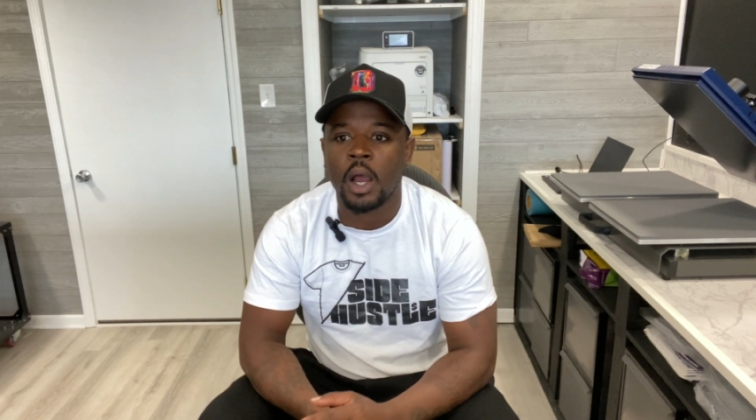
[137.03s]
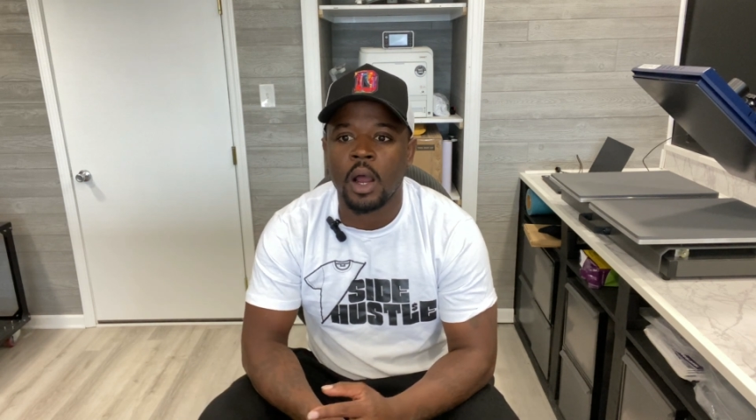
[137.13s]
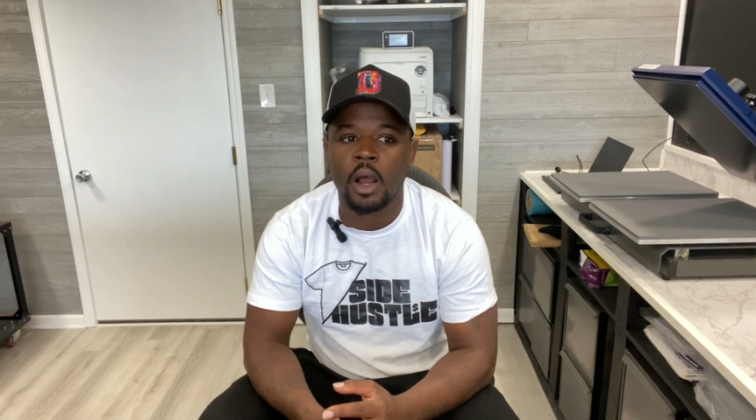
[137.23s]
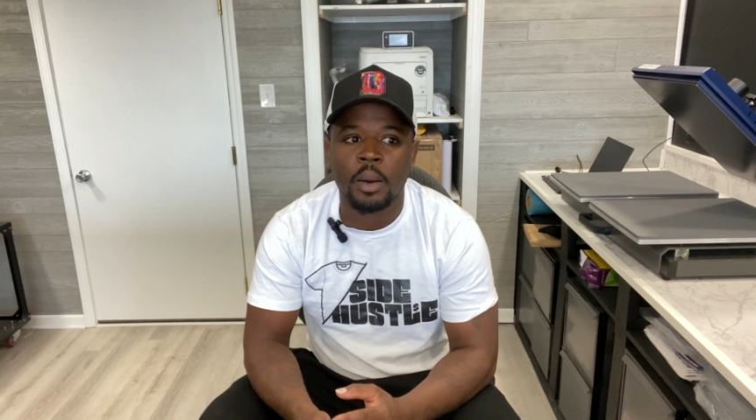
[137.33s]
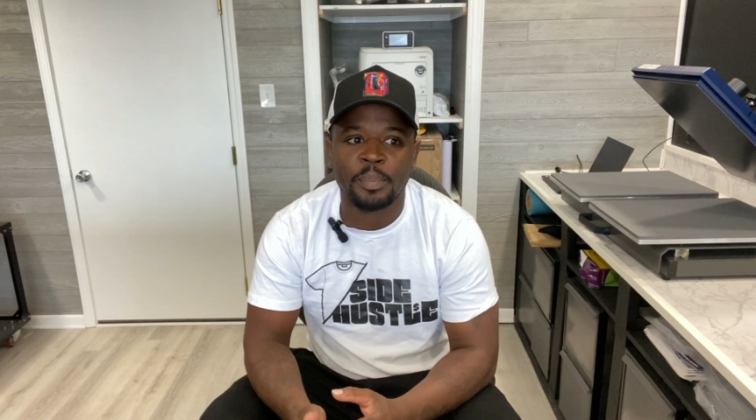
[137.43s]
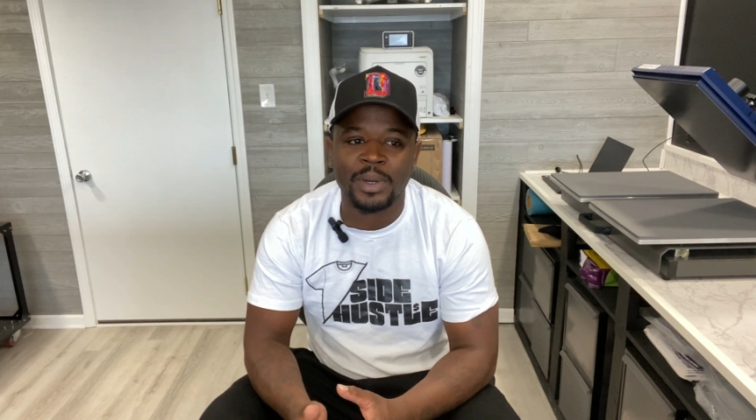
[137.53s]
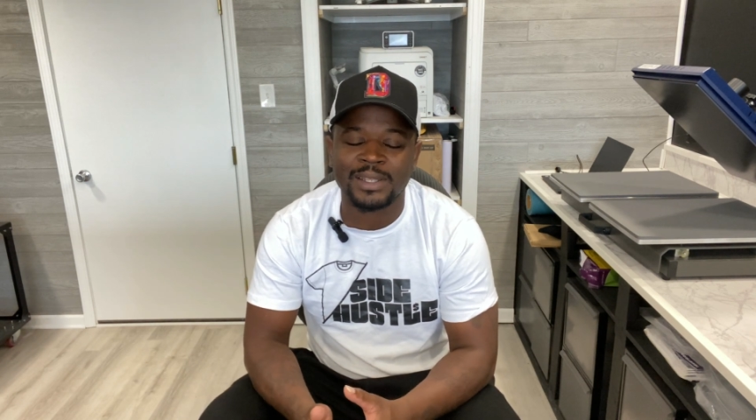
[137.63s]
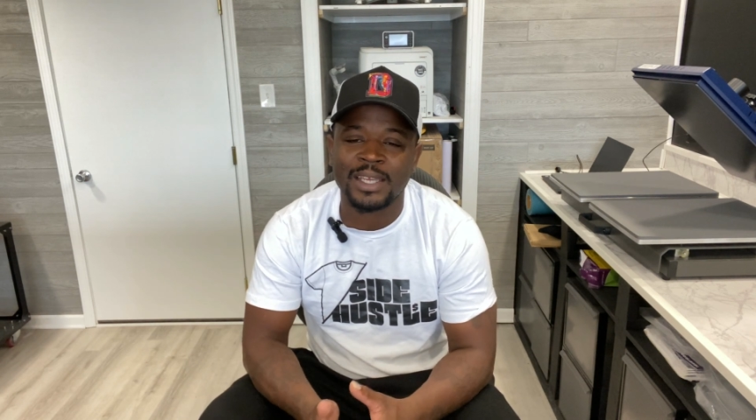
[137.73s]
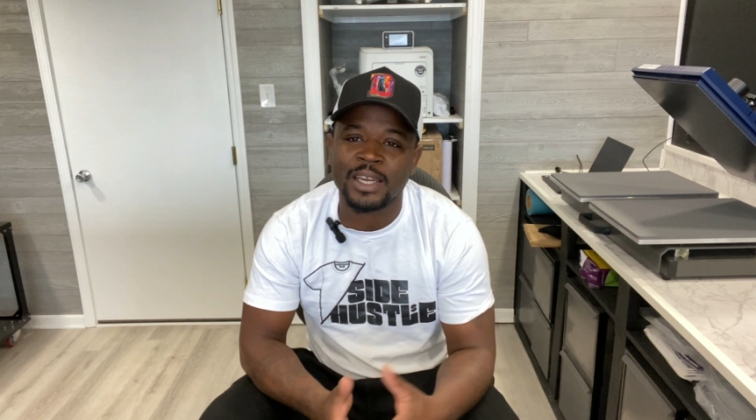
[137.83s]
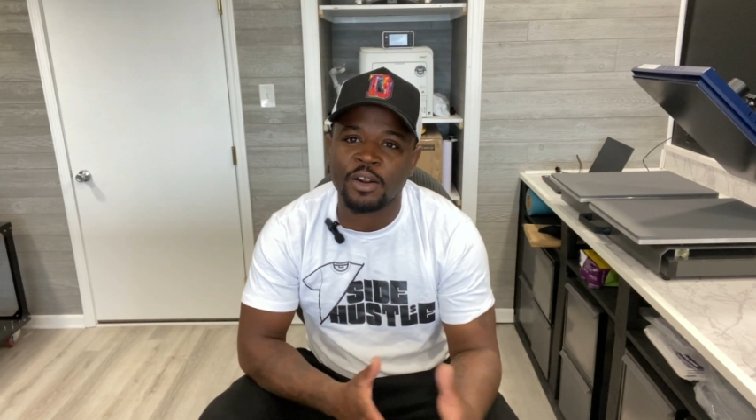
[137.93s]
Uh,
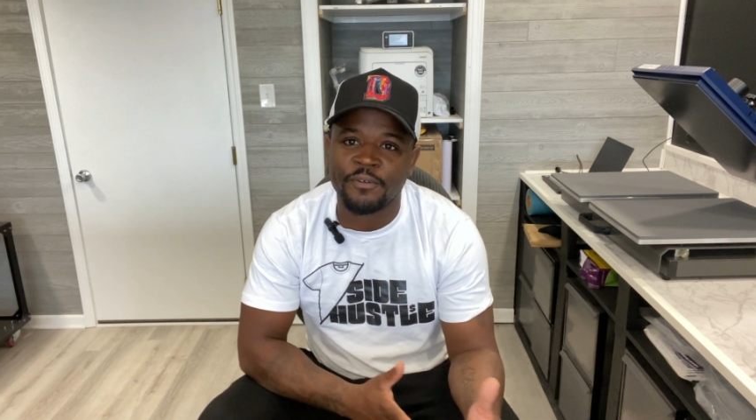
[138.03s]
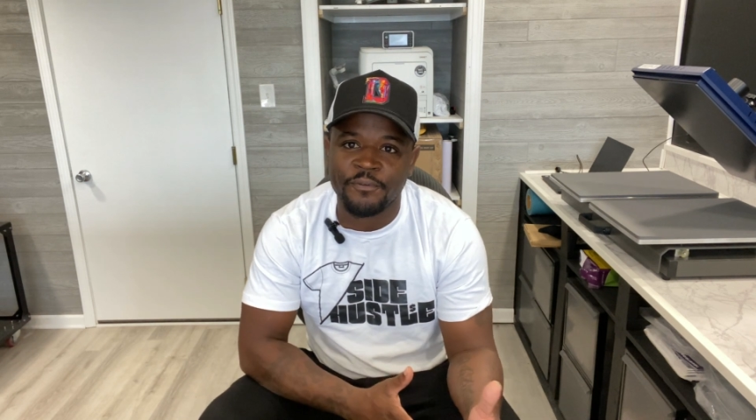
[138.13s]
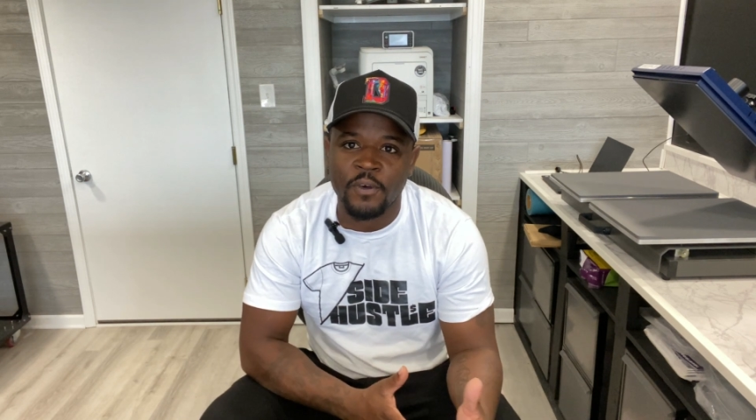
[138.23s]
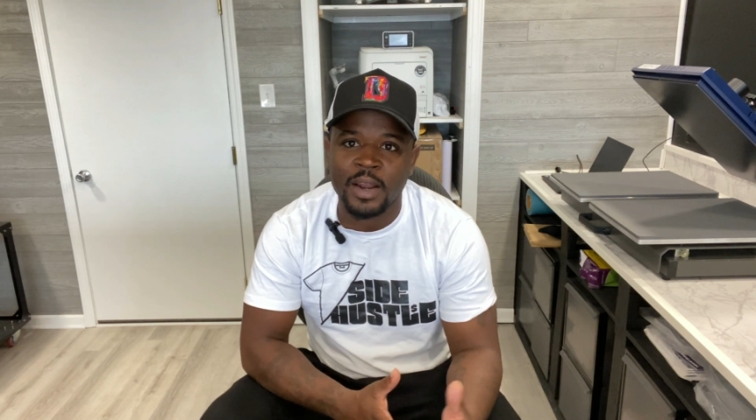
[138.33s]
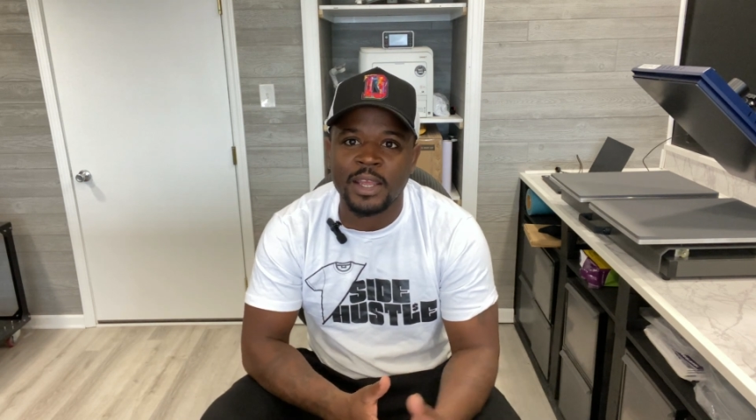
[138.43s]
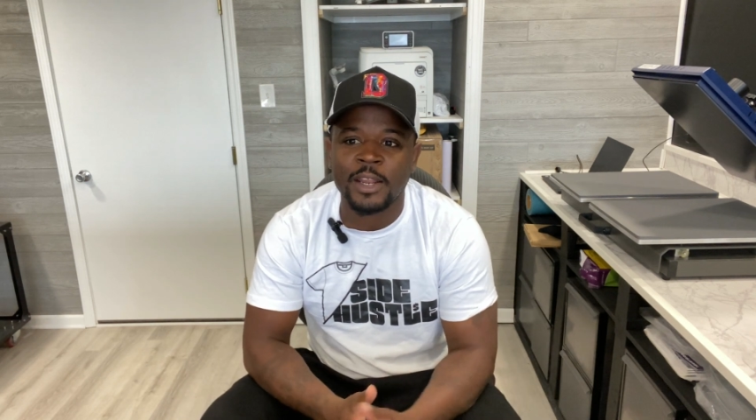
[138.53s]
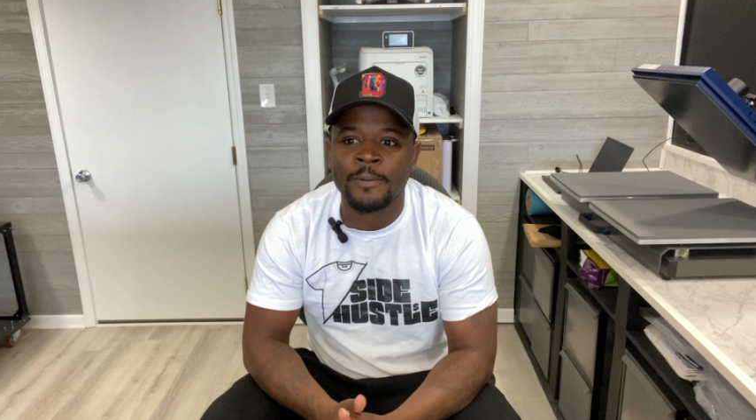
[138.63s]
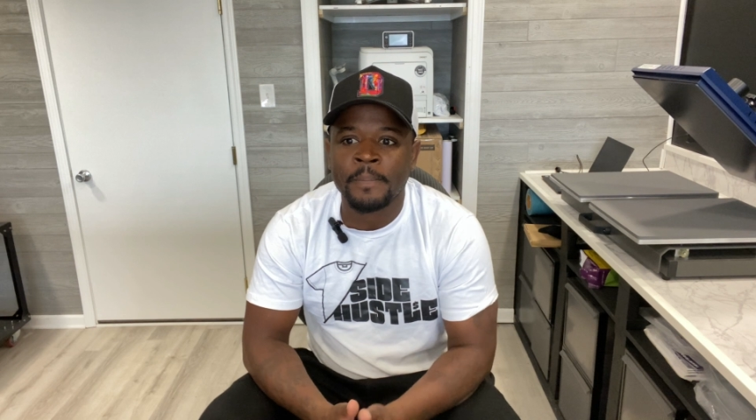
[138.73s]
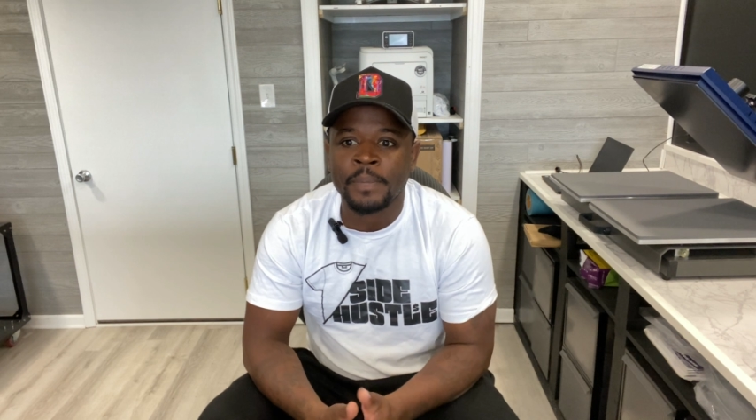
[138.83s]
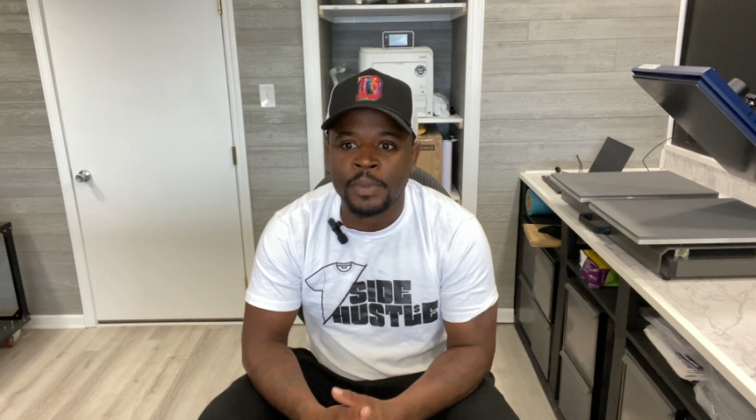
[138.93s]
but then in the front end,